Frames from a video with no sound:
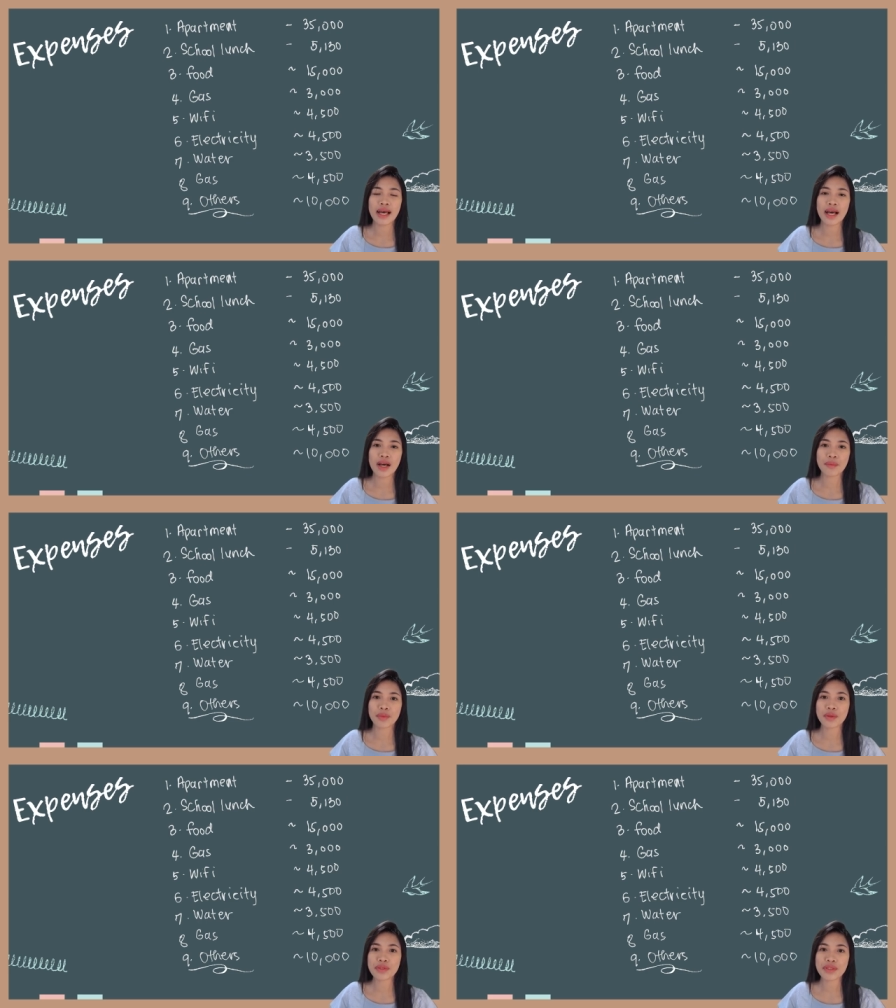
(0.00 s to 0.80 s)
um,
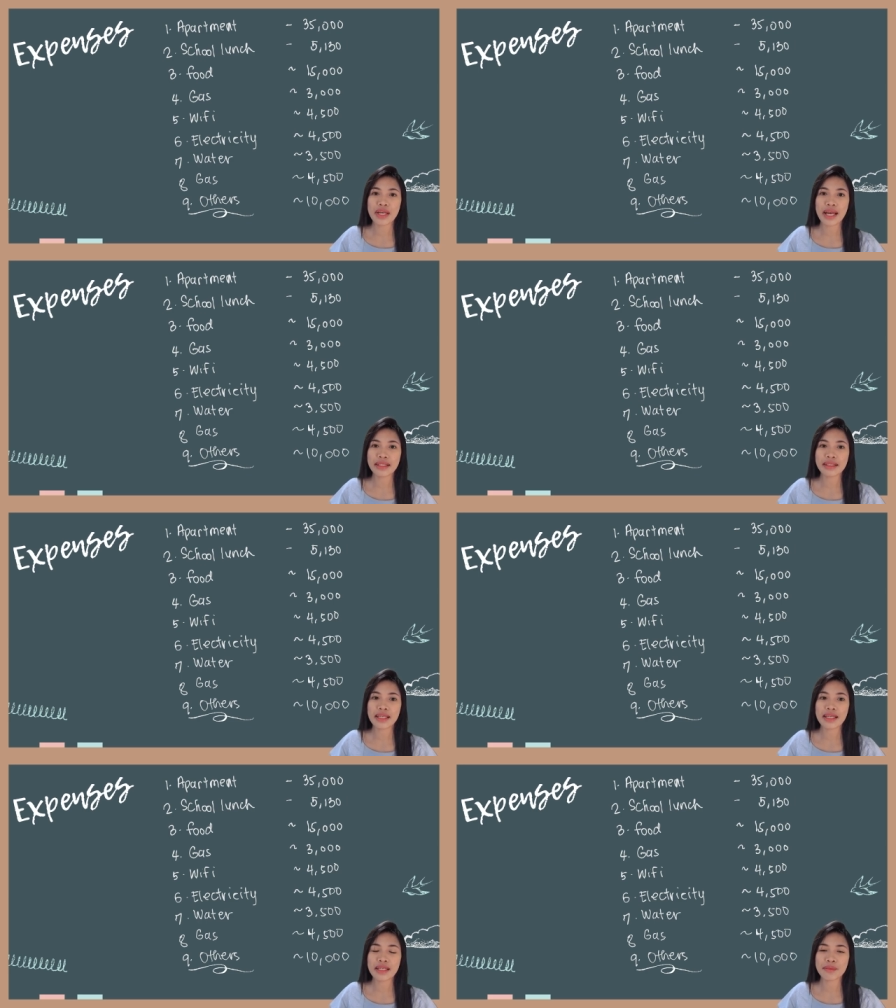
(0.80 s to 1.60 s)
grocery
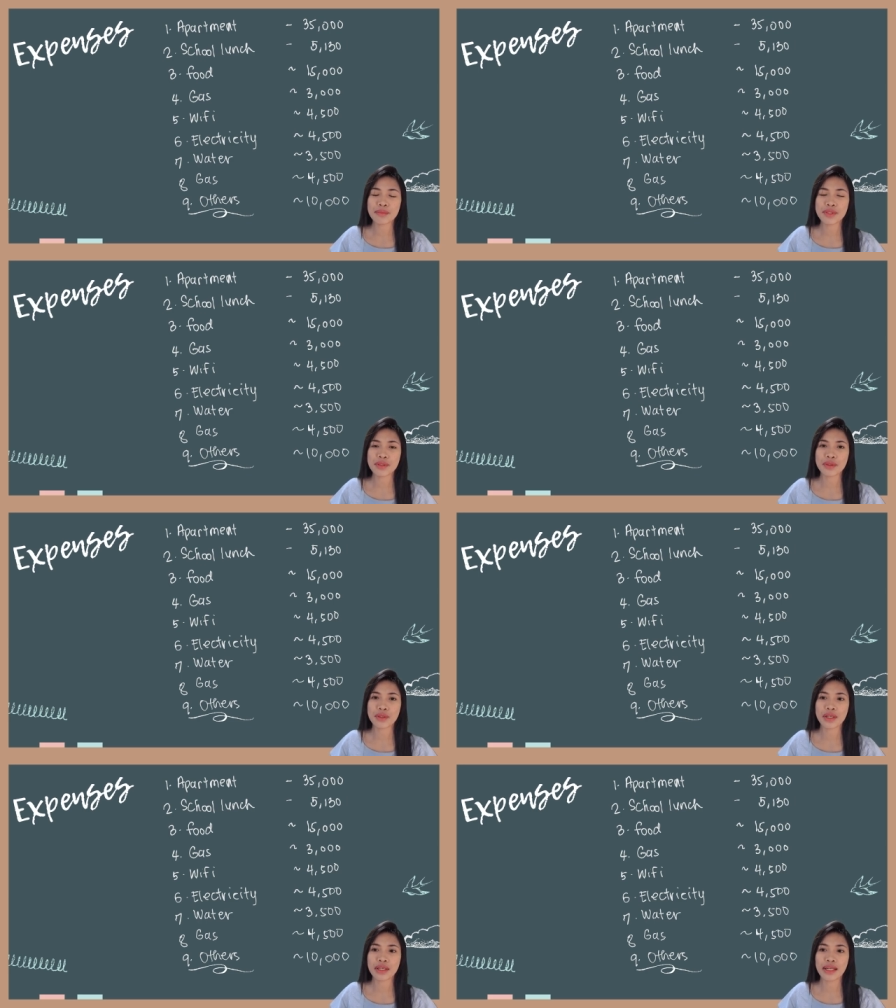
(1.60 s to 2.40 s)
items
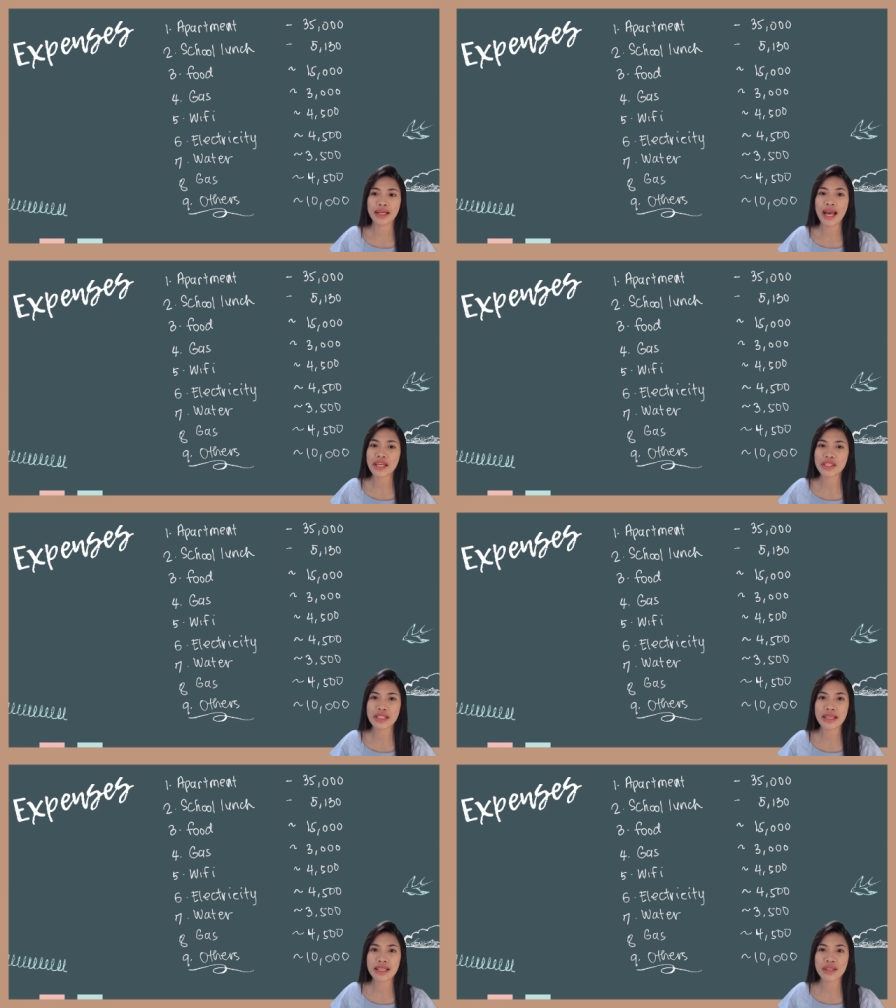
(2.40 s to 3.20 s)
or like
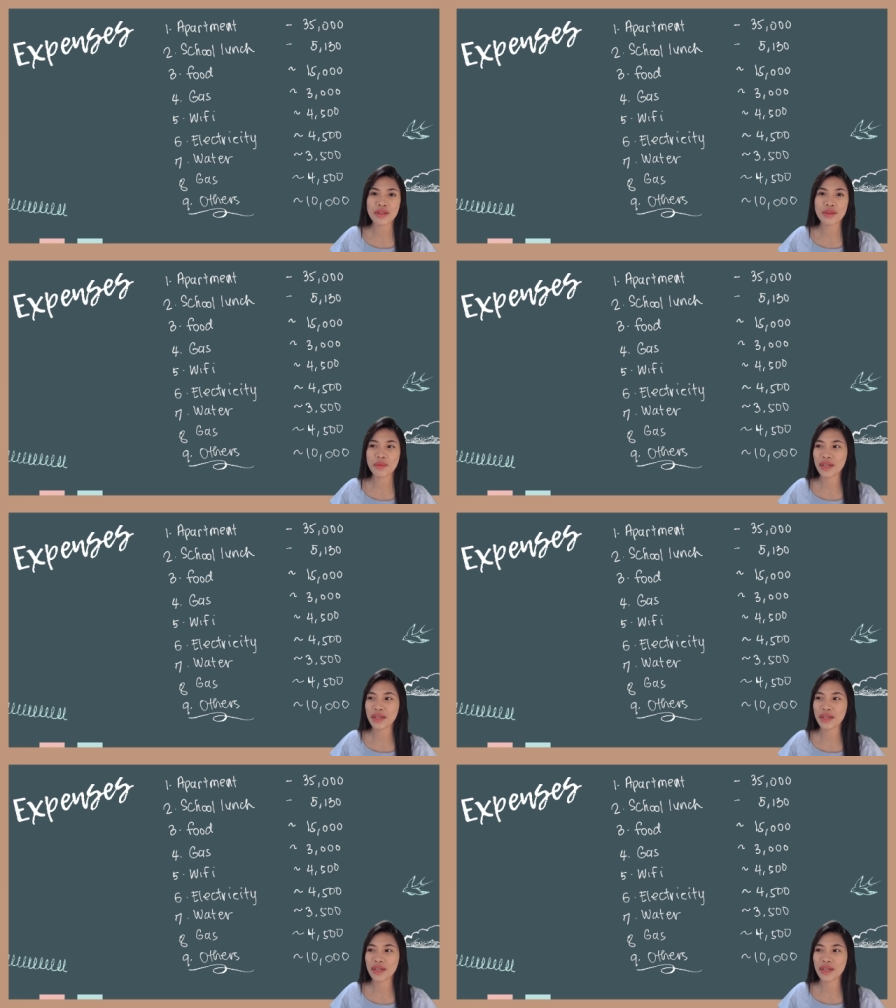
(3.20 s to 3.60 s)
hygiene,